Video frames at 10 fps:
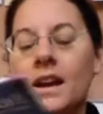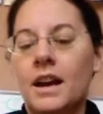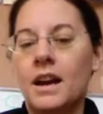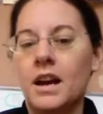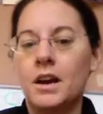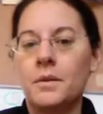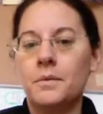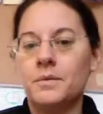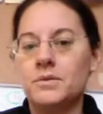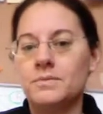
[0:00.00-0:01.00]

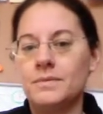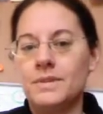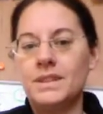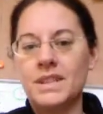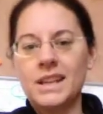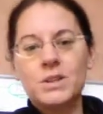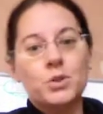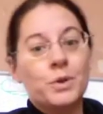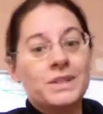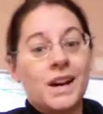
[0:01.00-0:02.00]
It's like story,
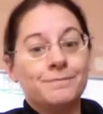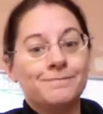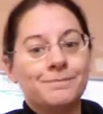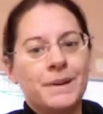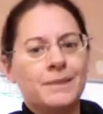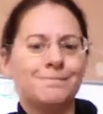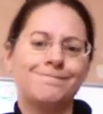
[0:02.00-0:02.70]
but